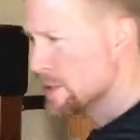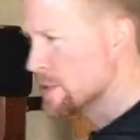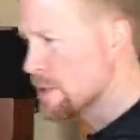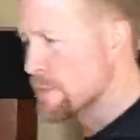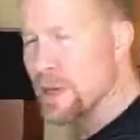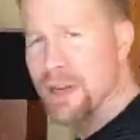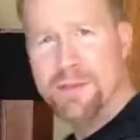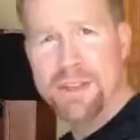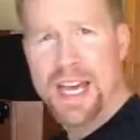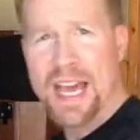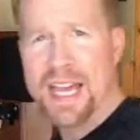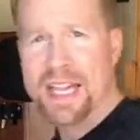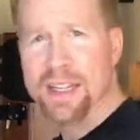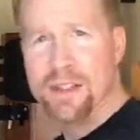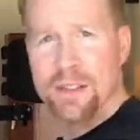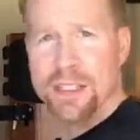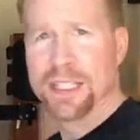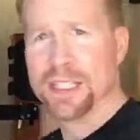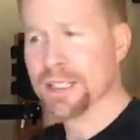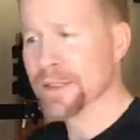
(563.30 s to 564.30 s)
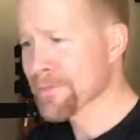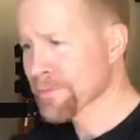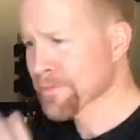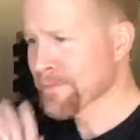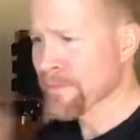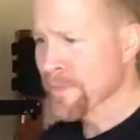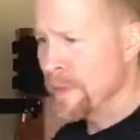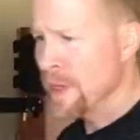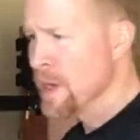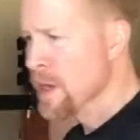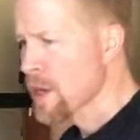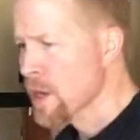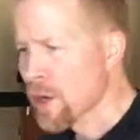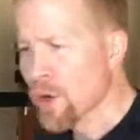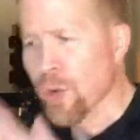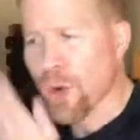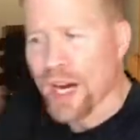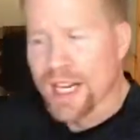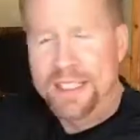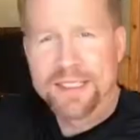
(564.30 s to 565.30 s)
a little bit of diagonal in.
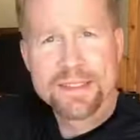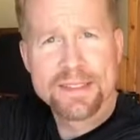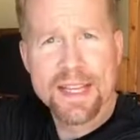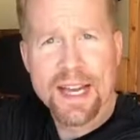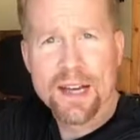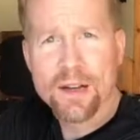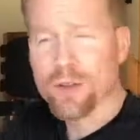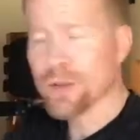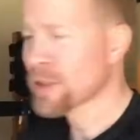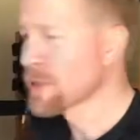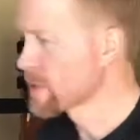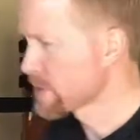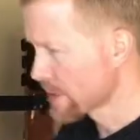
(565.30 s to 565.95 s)
Quan sao,